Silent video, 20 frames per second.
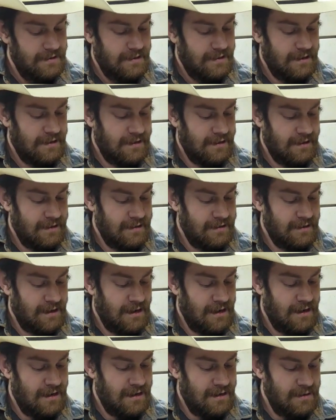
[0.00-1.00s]

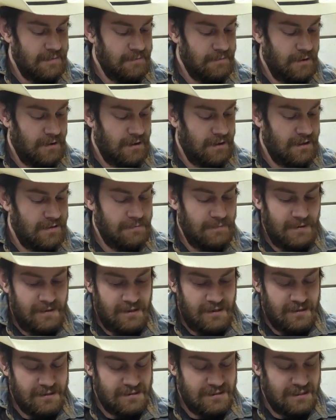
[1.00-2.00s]
I bought it
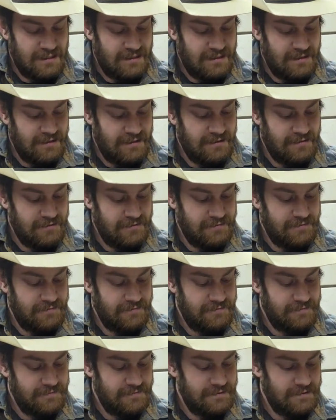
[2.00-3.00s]
because of
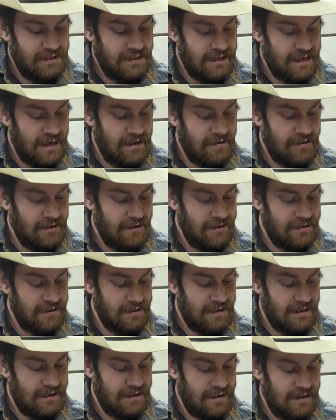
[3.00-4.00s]
an area that
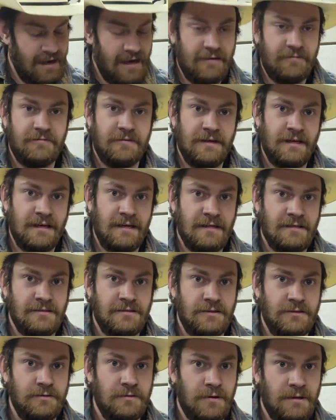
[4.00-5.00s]
I have to get
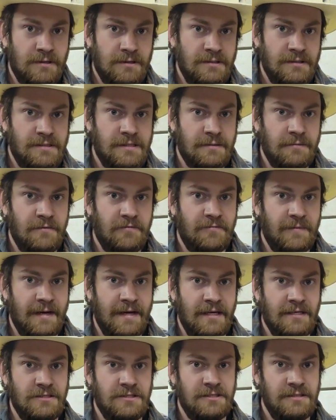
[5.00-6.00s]
into on some of
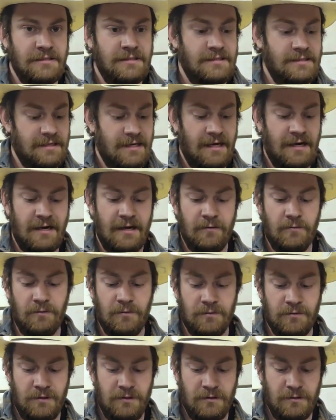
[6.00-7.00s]
my engines. I
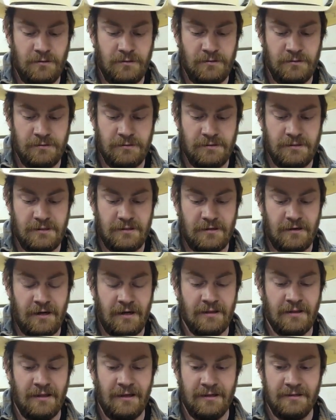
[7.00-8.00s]

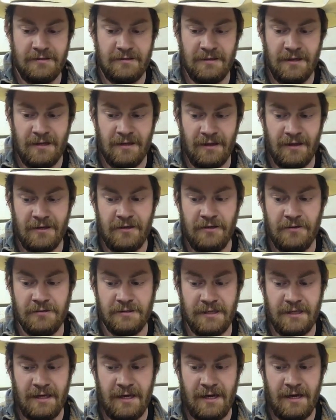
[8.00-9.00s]
like
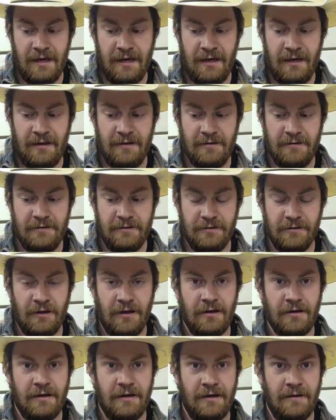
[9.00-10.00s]
using a
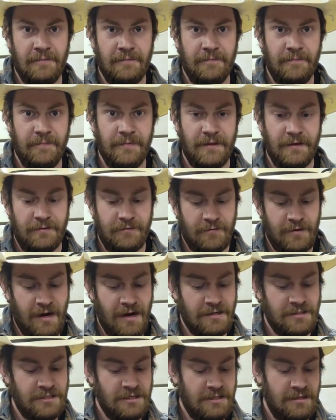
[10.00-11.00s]
locking
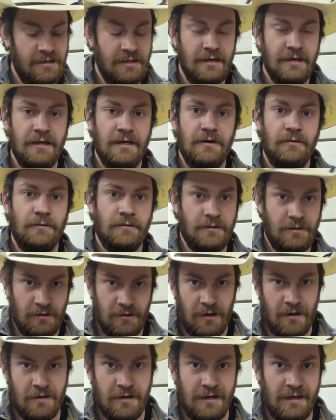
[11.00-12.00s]
ratchet with a
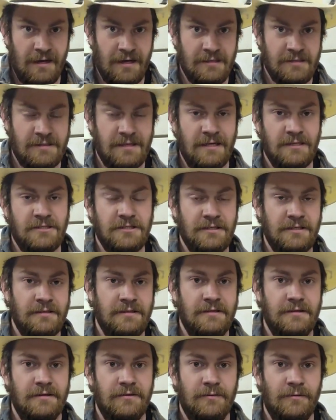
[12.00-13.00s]
locking
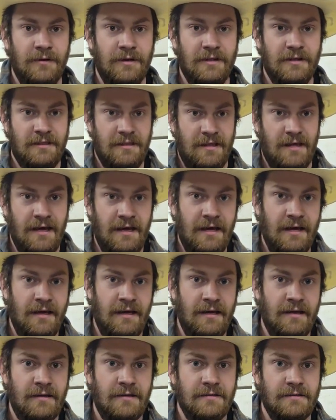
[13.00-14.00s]
extension with
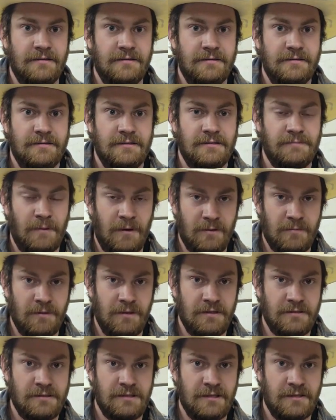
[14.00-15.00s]
a spark
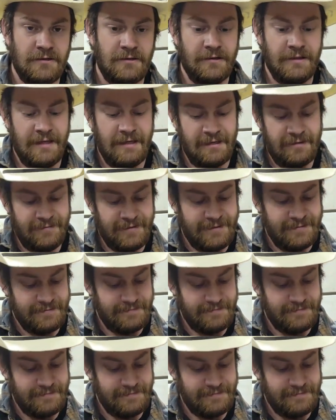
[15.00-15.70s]
plug socket on the end of it.